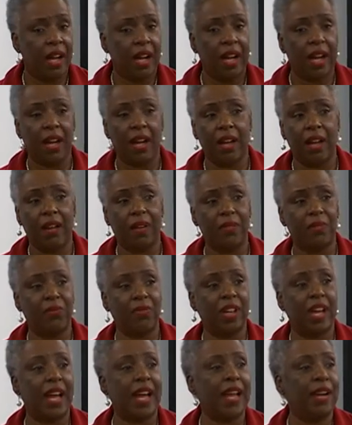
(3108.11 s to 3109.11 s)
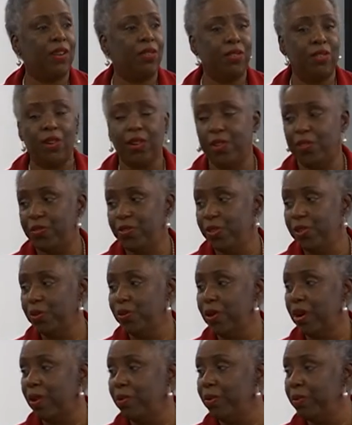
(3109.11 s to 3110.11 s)
Uh, I don't know if
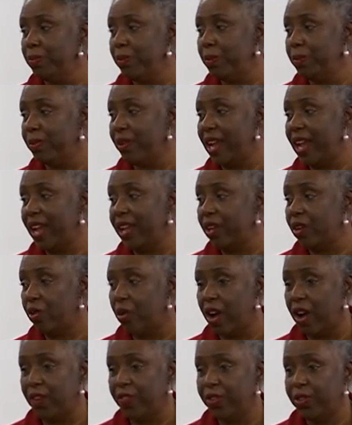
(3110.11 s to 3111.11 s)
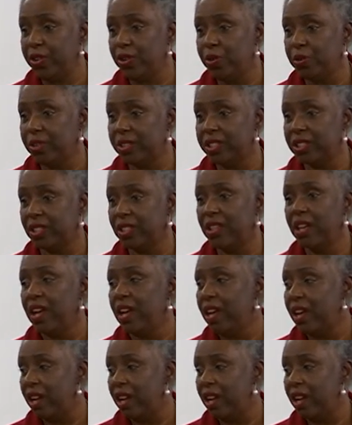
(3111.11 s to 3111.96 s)
you all remember Hank Crawford, who was a,